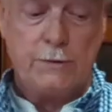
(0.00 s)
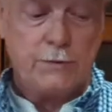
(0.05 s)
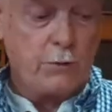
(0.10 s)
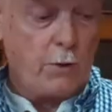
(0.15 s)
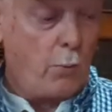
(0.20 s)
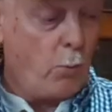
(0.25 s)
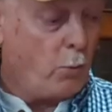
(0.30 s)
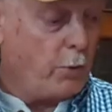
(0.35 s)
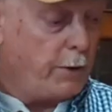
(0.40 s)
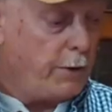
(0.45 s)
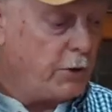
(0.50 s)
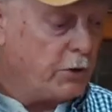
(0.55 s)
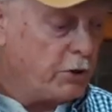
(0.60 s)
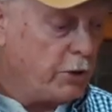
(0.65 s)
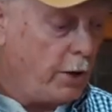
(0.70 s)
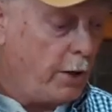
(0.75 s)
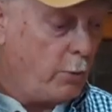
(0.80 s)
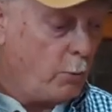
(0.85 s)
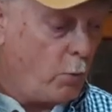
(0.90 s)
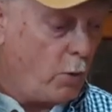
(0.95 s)
So I wanted to
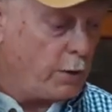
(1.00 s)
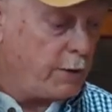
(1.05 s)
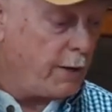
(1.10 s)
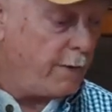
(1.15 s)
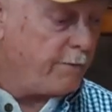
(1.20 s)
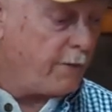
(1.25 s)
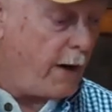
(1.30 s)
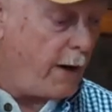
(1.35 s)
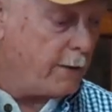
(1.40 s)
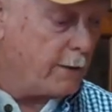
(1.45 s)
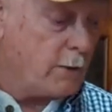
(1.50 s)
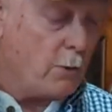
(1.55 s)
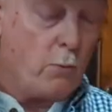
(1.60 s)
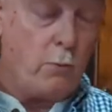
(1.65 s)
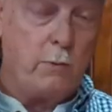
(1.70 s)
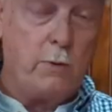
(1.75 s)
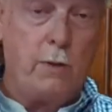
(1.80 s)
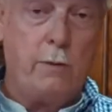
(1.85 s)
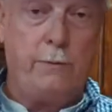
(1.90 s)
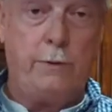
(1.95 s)
share what I've got
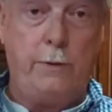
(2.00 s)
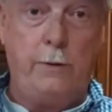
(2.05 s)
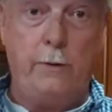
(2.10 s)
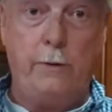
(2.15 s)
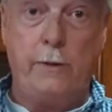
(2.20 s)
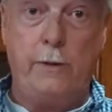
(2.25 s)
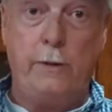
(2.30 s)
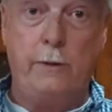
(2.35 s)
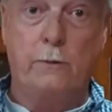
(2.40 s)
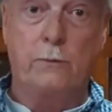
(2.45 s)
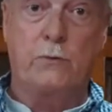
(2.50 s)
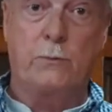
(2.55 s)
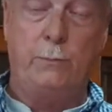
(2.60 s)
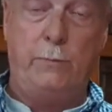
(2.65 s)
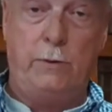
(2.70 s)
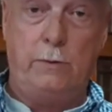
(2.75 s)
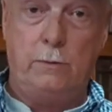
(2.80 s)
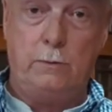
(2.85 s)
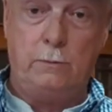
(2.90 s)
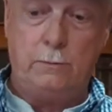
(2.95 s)
going on here at
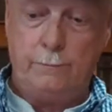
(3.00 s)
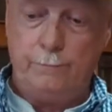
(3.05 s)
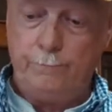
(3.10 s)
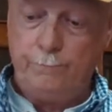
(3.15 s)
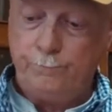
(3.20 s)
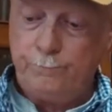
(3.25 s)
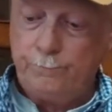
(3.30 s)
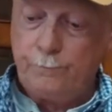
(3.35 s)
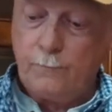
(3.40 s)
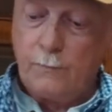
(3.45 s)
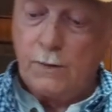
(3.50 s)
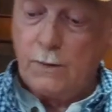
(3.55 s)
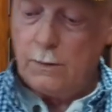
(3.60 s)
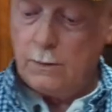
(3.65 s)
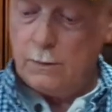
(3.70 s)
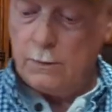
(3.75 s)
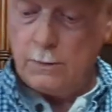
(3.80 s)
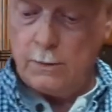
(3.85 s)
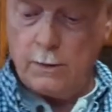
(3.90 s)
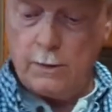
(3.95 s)
Hills Mill.
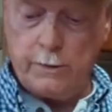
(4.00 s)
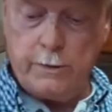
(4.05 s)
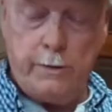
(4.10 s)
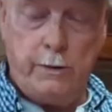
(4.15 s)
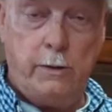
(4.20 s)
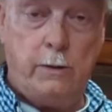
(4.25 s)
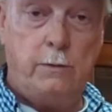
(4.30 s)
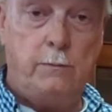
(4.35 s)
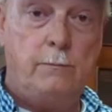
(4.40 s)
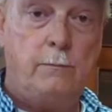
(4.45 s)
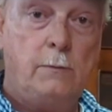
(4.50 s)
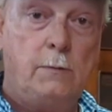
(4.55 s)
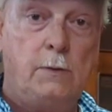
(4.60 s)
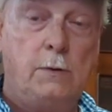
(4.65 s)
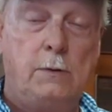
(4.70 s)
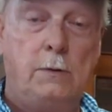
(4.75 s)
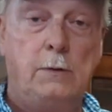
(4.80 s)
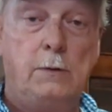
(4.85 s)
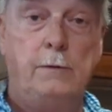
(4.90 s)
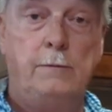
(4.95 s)
Again,
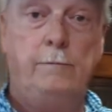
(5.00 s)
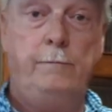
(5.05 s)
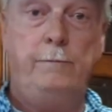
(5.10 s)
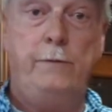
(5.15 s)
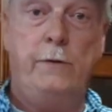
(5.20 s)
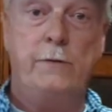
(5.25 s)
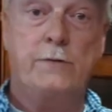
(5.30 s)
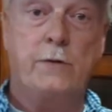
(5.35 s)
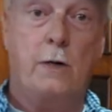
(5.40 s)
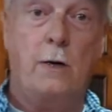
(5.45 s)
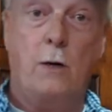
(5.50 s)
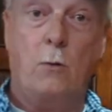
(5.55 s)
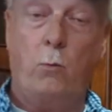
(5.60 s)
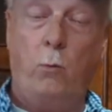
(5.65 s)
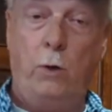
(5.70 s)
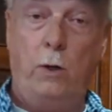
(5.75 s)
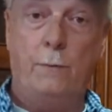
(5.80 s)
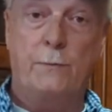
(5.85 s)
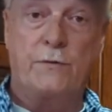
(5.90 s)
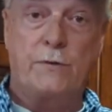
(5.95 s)
visit
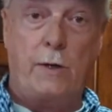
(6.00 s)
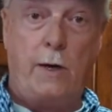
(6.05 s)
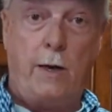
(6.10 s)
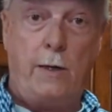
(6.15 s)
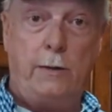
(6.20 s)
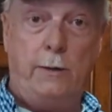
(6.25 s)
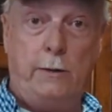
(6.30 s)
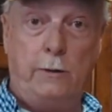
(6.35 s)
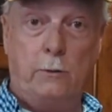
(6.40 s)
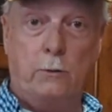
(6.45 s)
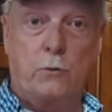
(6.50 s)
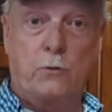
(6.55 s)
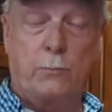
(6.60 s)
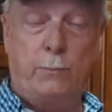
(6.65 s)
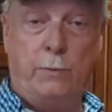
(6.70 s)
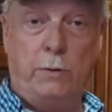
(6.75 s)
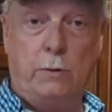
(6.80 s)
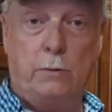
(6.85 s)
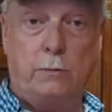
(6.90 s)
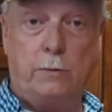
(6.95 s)
our website,
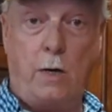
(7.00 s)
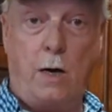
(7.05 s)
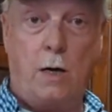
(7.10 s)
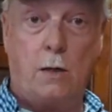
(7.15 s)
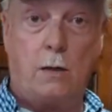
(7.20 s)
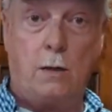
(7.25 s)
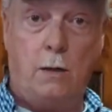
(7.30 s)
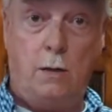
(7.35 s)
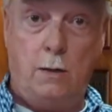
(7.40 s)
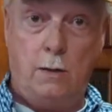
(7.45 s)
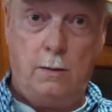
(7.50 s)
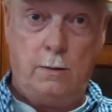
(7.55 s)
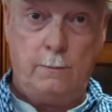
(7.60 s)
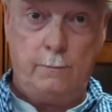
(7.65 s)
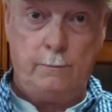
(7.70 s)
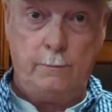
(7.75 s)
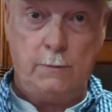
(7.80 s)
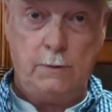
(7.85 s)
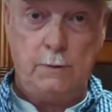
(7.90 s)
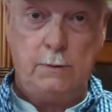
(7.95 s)

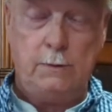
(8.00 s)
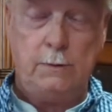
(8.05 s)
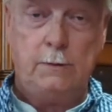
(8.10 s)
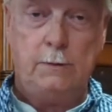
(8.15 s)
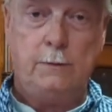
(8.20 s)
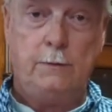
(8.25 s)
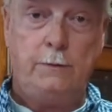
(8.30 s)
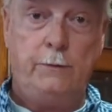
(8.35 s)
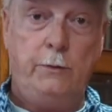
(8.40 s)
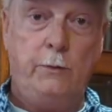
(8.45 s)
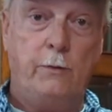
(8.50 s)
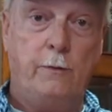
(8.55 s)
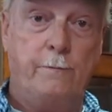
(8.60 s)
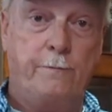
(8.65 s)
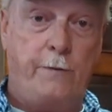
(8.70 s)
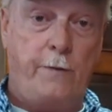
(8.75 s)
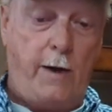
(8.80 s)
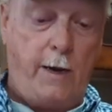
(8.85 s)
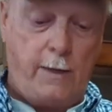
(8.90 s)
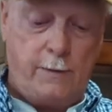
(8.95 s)
hillsmill.com. You
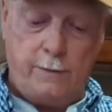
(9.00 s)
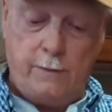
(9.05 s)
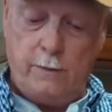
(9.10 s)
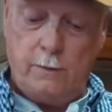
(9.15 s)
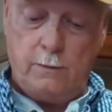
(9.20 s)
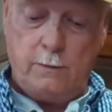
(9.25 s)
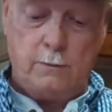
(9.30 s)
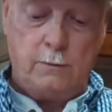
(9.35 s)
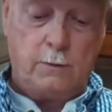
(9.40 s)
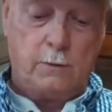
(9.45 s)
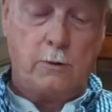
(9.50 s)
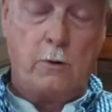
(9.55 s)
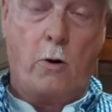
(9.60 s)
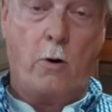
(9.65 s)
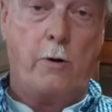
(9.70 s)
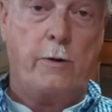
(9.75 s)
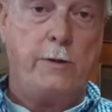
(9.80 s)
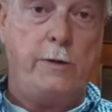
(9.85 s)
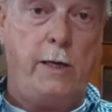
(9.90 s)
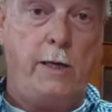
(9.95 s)
can find the
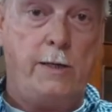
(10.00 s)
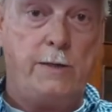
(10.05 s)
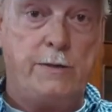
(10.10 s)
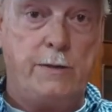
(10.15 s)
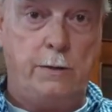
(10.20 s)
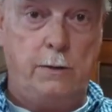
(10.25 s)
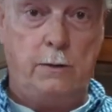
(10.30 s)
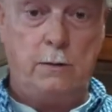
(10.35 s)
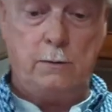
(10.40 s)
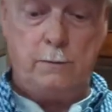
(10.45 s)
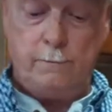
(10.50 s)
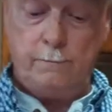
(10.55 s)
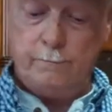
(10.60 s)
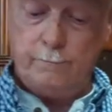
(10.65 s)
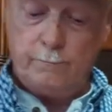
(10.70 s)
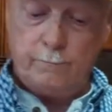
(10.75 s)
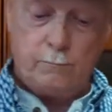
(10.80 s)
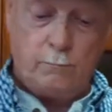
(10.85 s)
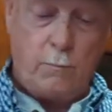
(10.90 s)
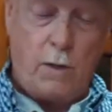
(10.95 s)
garden antenna,
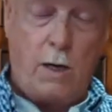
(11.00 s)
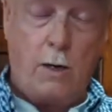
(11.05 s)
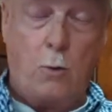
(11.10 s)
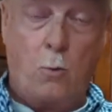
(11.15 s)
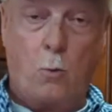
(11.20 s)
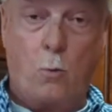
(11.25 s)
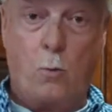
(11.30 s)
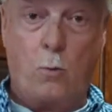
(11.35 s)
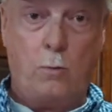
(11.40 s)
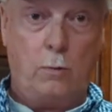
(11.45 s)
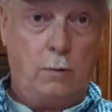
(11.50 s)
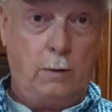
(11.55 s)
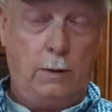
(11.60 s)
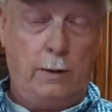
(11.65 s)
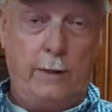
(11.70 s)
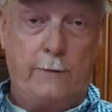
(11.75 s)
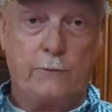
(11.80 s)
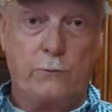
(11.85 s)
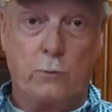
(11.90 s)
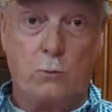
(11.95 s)
my
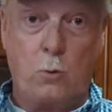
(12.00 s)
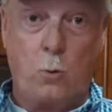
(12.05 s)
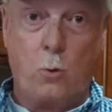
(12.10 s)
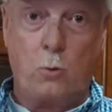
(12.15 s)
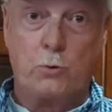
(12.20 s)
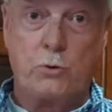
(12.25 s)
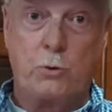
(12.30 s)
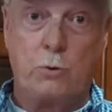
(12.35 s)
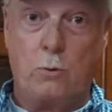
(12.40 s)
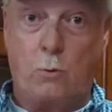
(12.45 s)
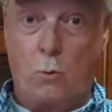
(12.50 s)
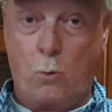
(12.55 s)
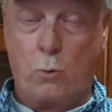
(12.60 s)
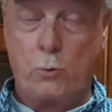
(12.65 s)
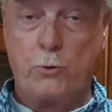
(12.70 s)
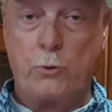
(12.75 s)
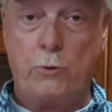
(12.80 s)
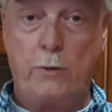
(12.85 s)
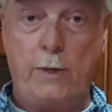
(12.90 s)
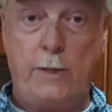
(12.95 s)
Electroculture
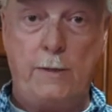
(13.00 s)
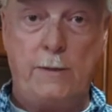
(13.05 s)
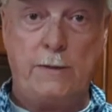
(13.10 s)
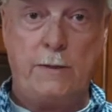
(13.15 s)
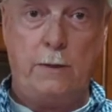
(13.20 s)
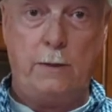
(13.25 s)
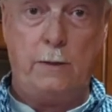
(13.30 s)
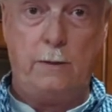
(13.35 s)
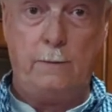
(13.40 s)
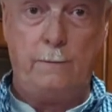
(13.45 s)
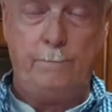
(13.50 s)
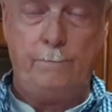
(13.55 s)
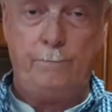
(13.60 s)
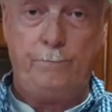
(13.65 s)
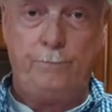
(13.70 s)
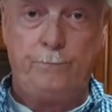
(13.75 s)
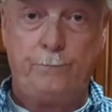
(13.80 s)
orchard antenna,